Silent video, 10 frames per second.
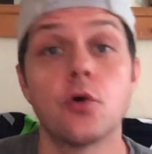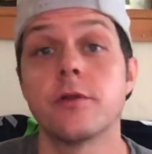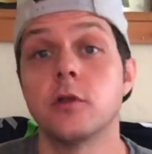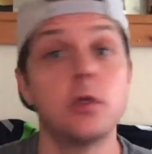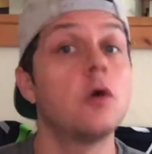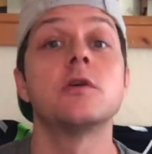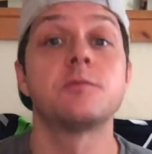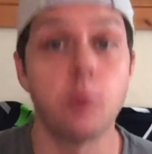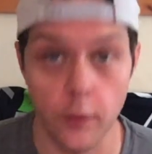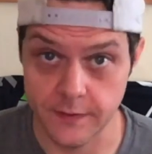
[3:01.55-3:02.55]
the lowest
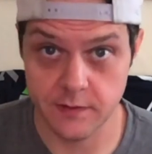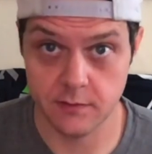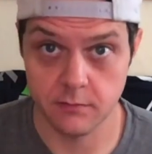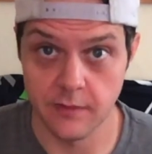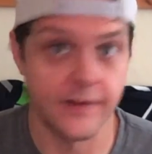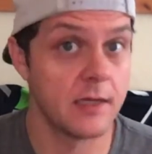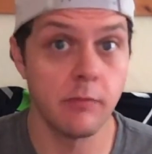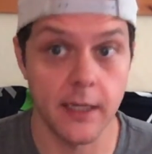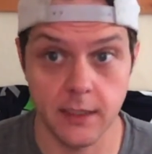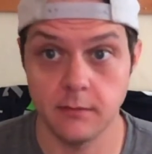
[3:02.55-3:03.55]
points of
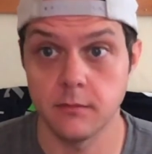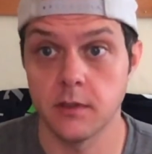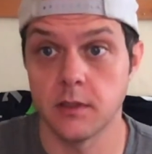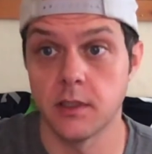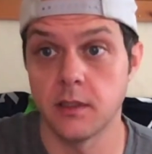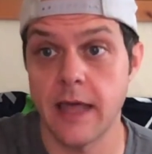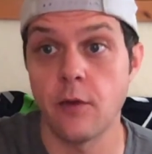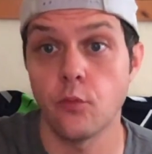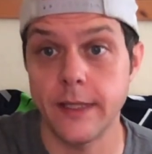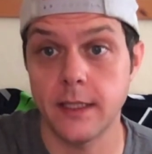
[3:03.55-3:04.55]
anybody
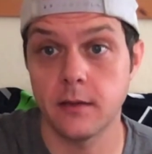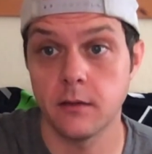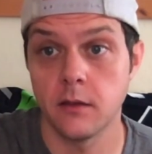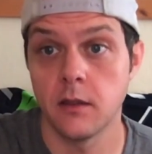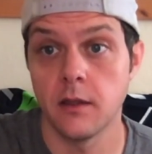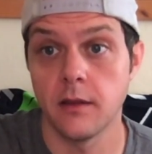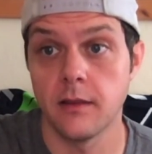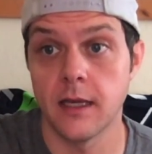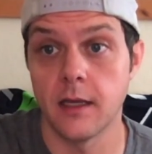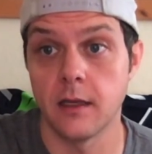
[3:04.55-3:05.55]
that week.
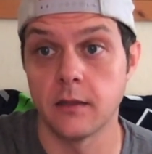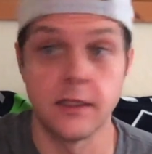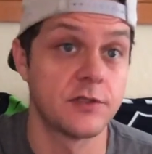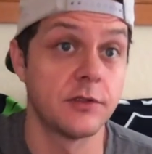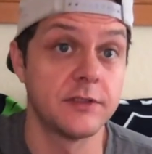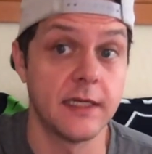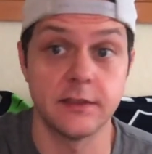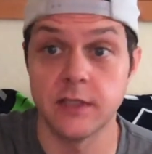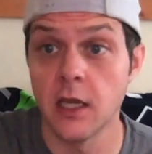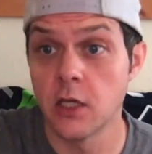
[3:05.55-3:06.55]
That's all it
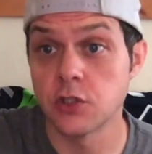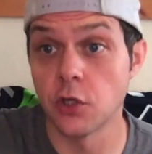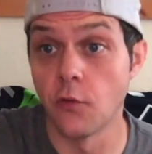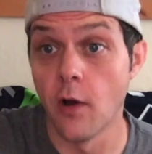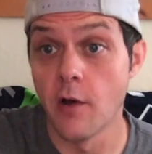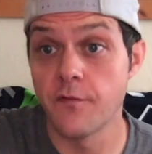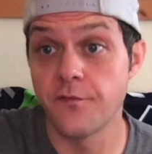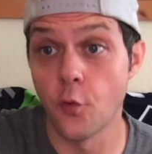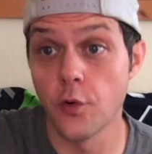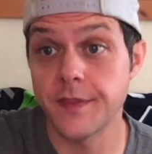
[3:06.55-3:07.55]
takes. So,
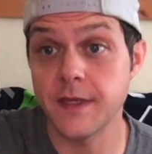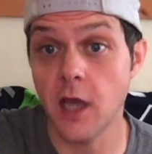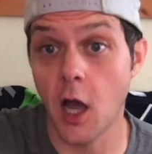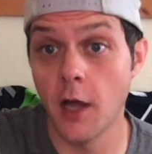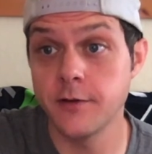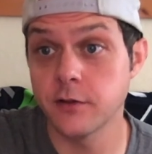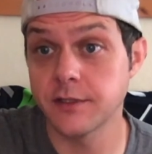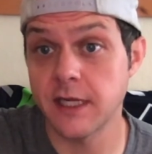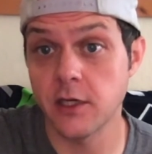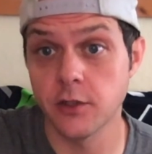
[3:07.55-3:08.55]
for the
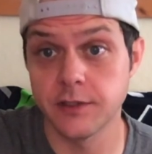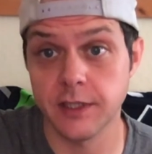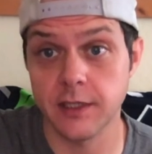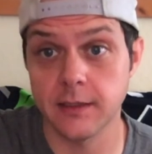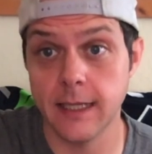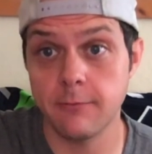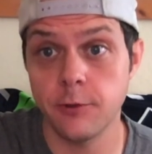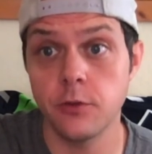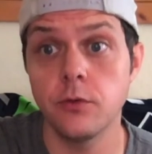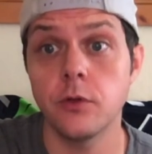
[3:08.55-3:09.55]
Undertaker to claim
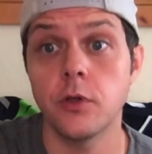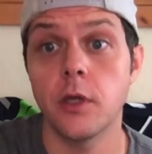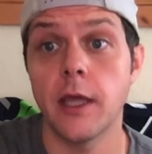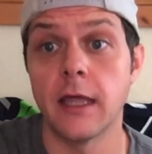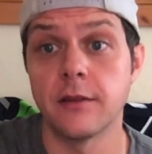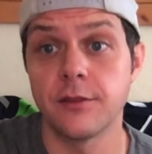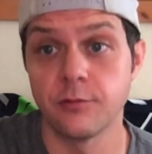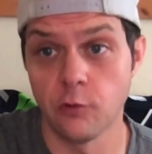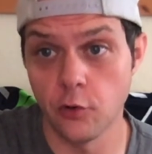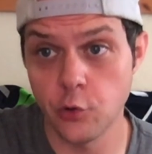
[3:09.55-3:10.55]
you and
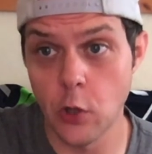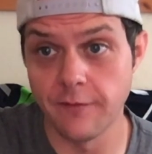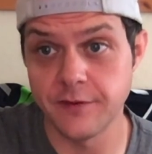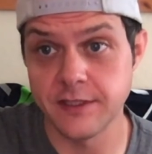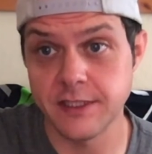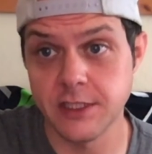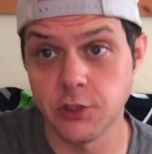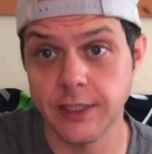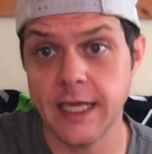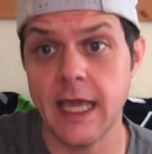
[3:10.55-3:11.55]
throw you off the steel
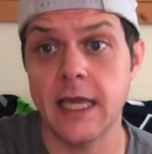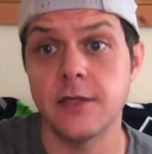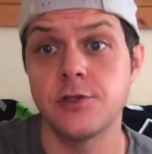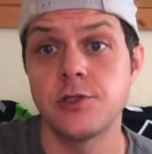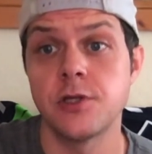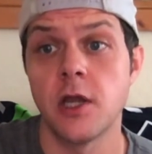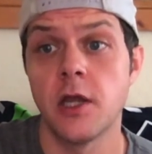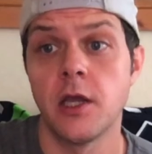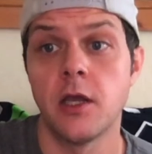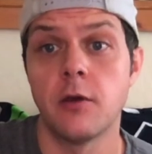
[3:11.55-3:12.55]
cage,
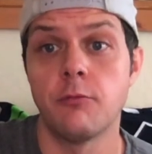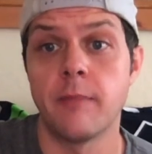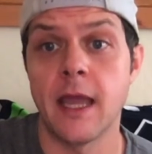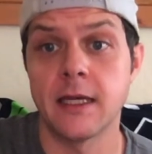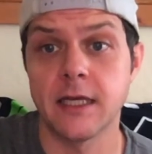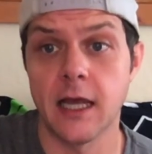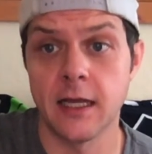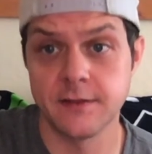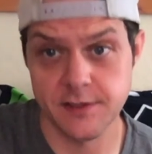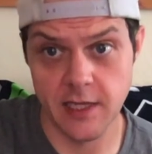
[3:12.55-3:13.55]

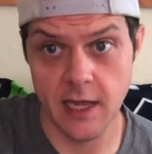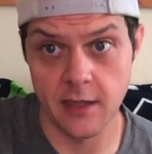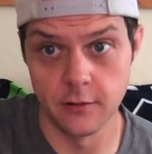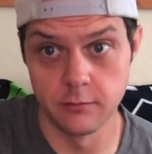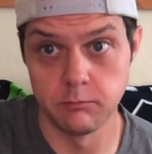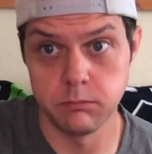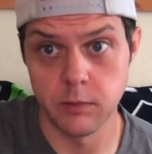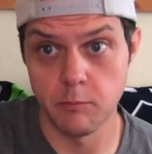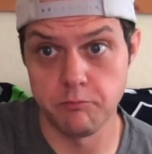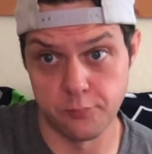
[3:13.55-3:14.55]
Mankind style,
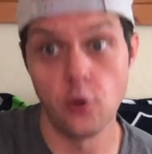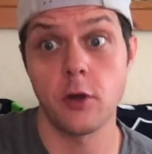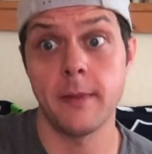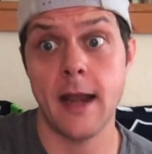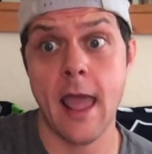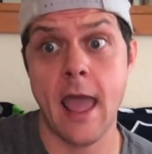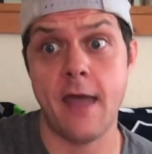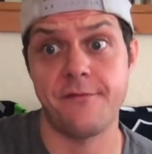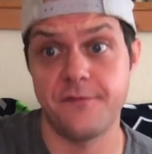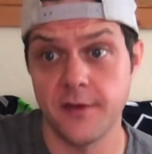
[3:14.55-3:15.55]
broke him in half.